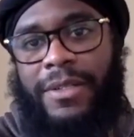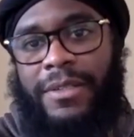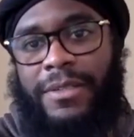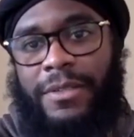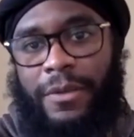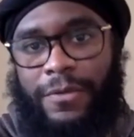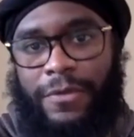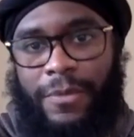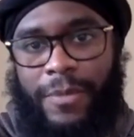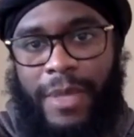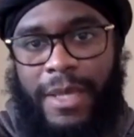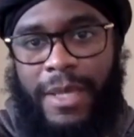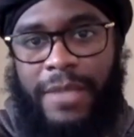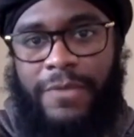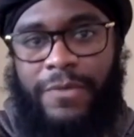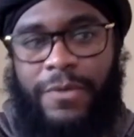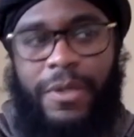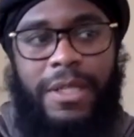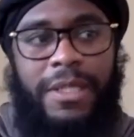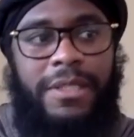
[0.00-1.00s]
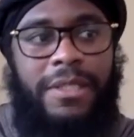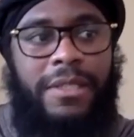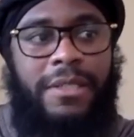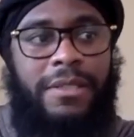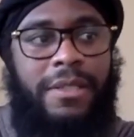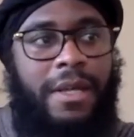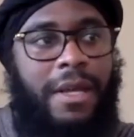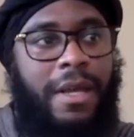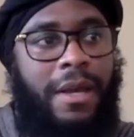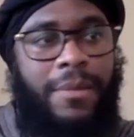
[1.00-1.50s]
So for me, it's really
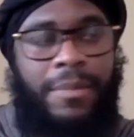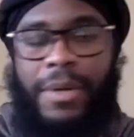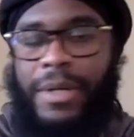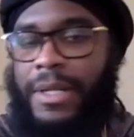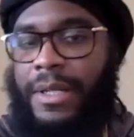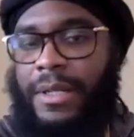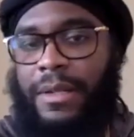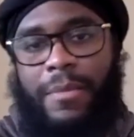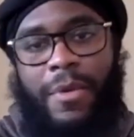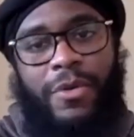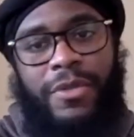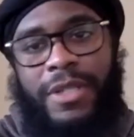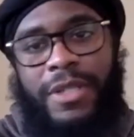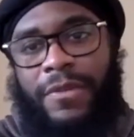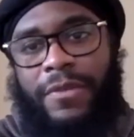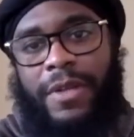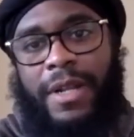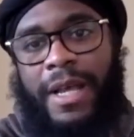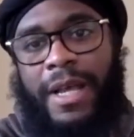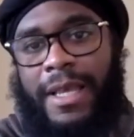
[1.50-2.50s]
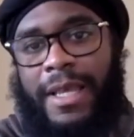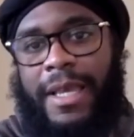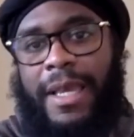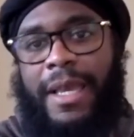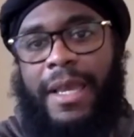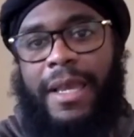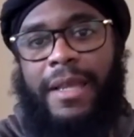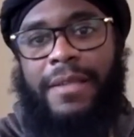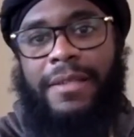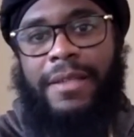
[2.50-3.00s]
just putting the most effort I
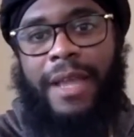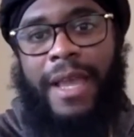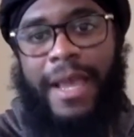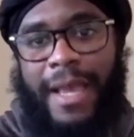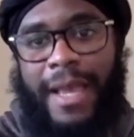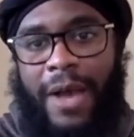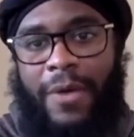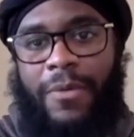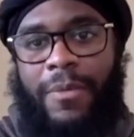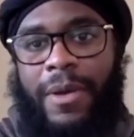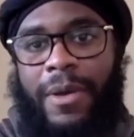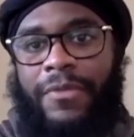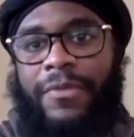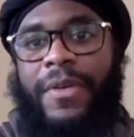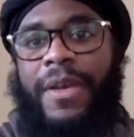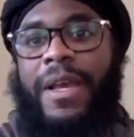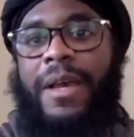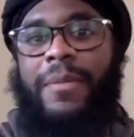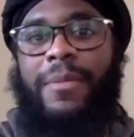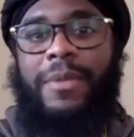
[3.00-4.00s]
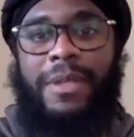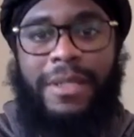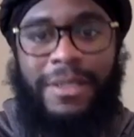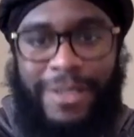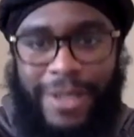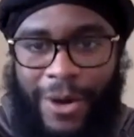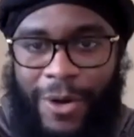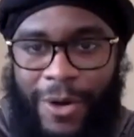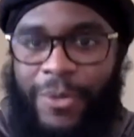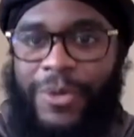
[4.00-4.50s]
can to hang out with my family,
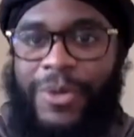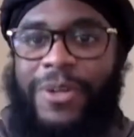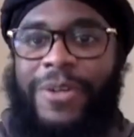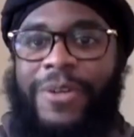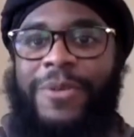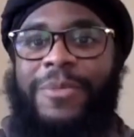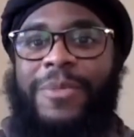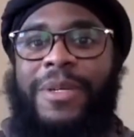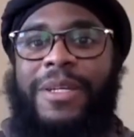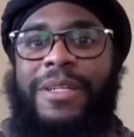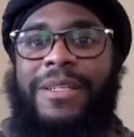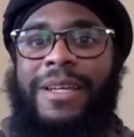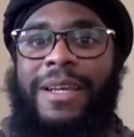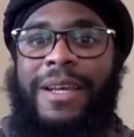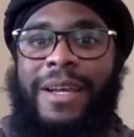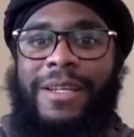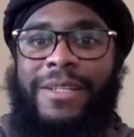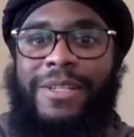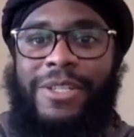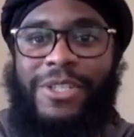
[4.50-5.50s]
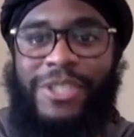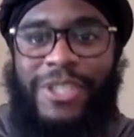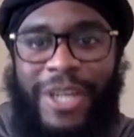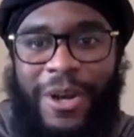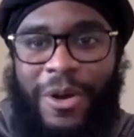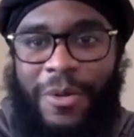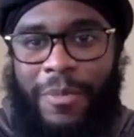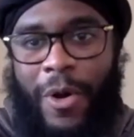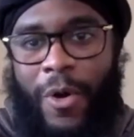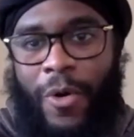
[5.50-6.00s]
talk with them, and just
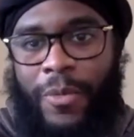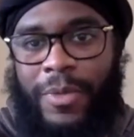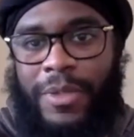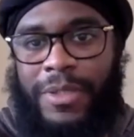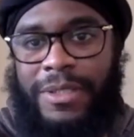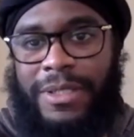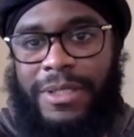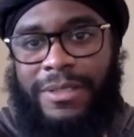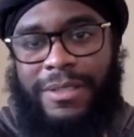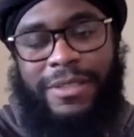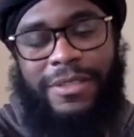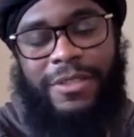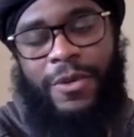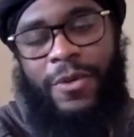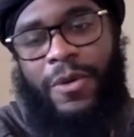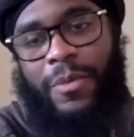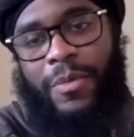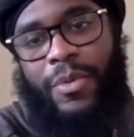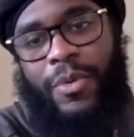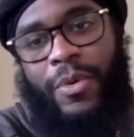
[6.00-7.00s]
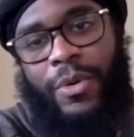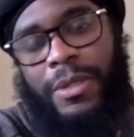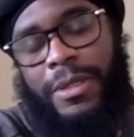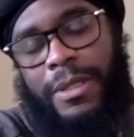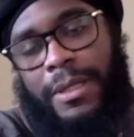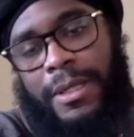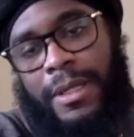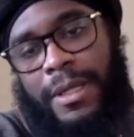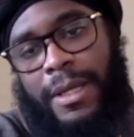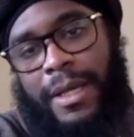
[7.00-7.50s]
share moments because it's so important.
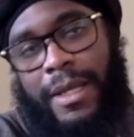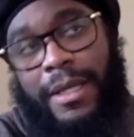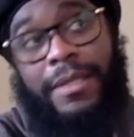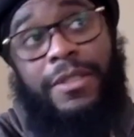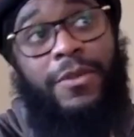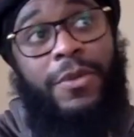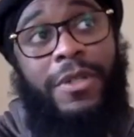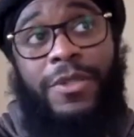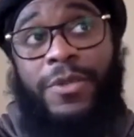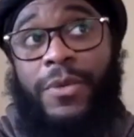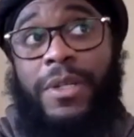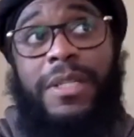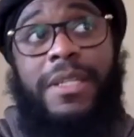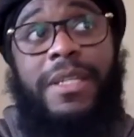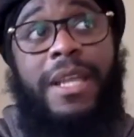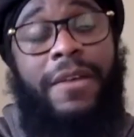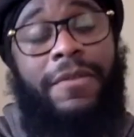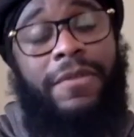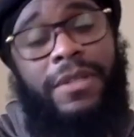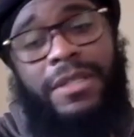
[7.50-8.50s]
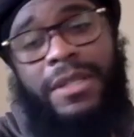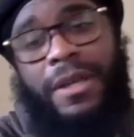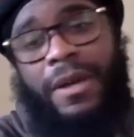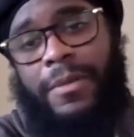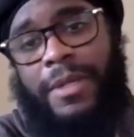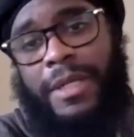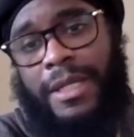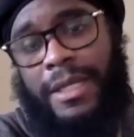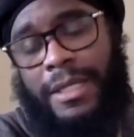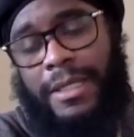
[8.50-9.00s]
And 2020 definitely taught
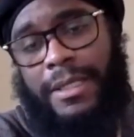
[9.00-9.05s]
me that.